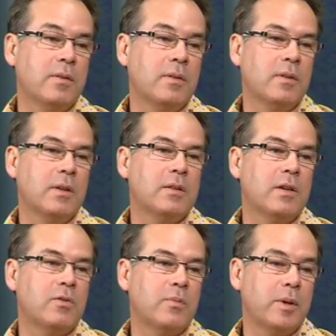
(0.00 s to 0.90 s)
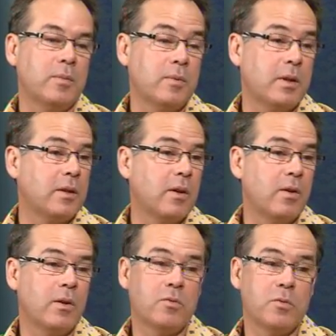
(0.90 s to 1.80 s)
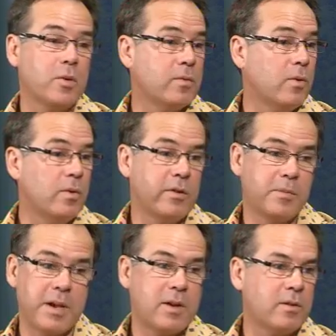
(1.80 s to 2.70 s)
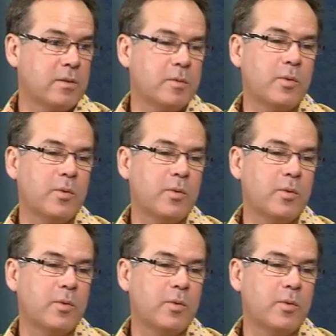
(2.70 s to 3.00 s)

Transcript: the dental people then go along and remove all their amalgams,